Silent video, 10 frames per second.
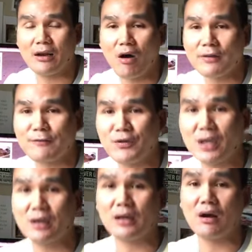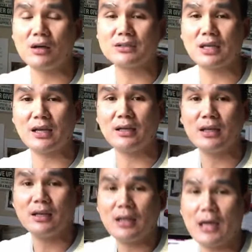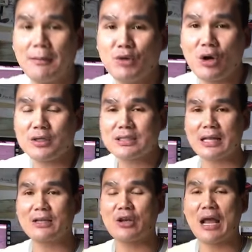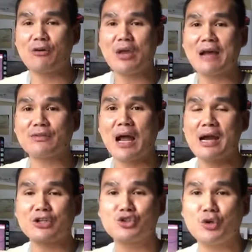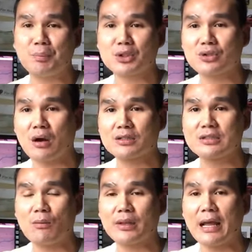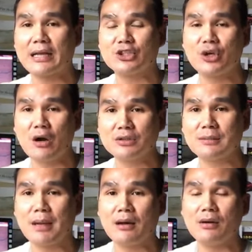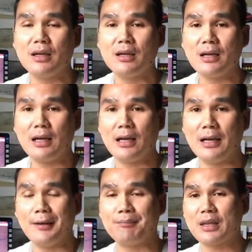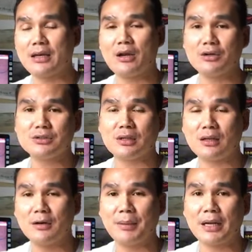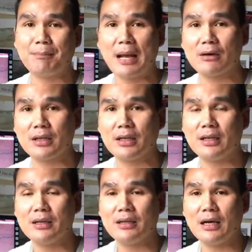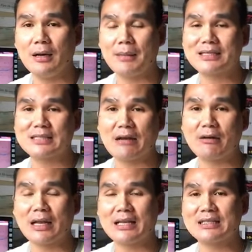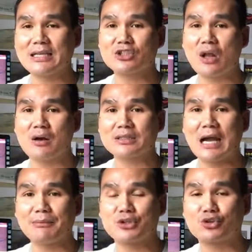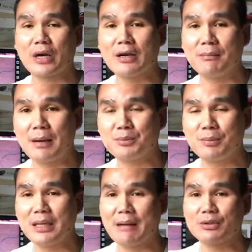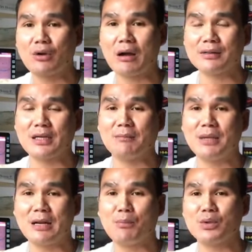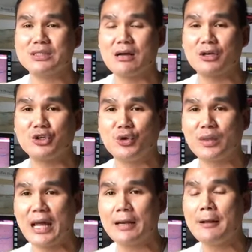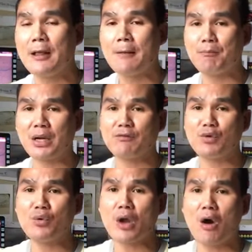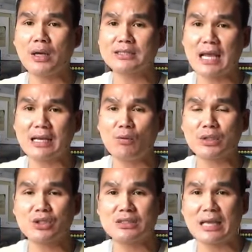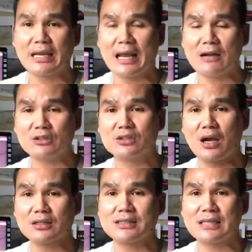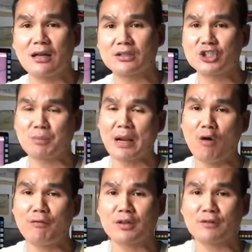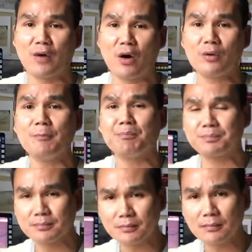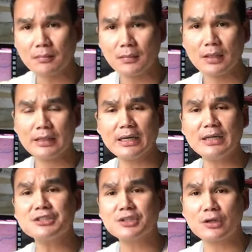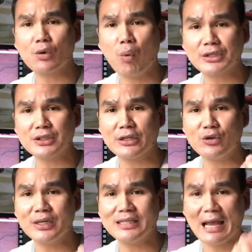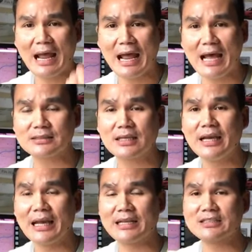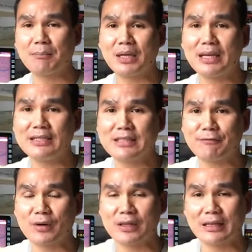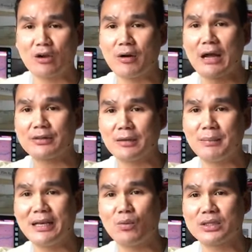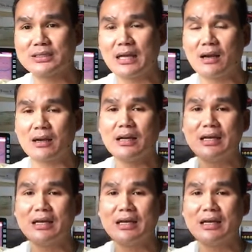all the figure, and all of a sudden, you know, it's like now you have to hire superstar, someone that actually knows about that knows a little bit about it. Etc. And it takes longer time to train them up to be able to go out there and meet up with seller and doing that. But if you know exactly what to say and how to talk to seller just by over the phone, there is certain questions that you need to ask, and it's completely different than going out there meeting with seller